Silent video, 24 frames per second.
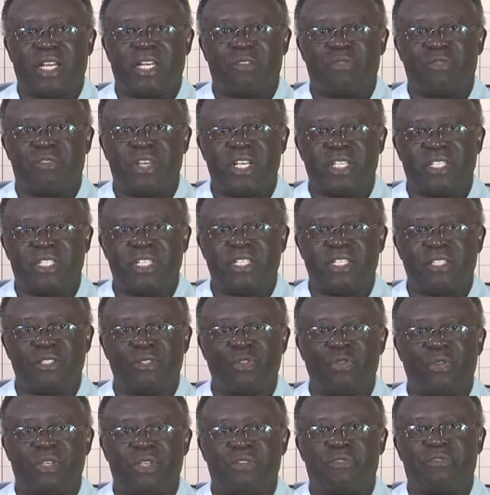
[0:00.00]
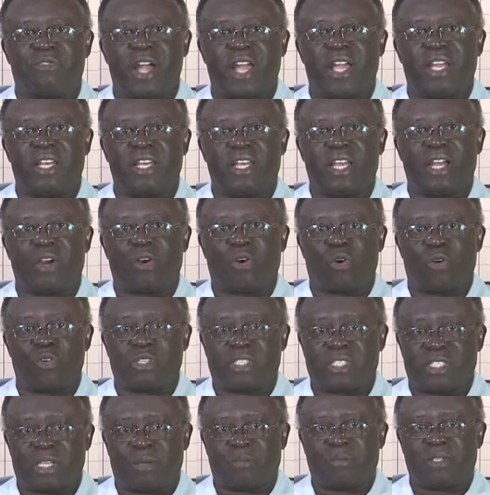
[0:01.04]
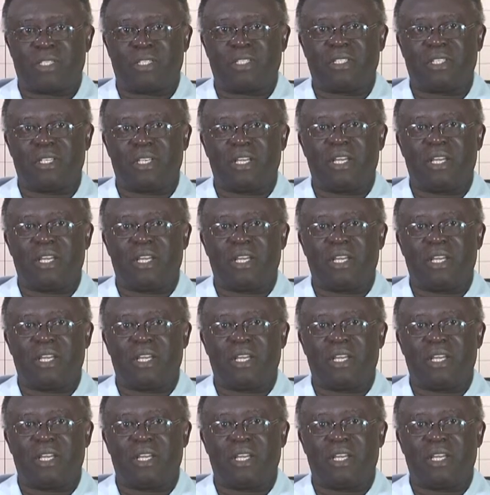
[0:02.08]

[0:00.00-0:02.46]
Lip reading: definition to define a concept,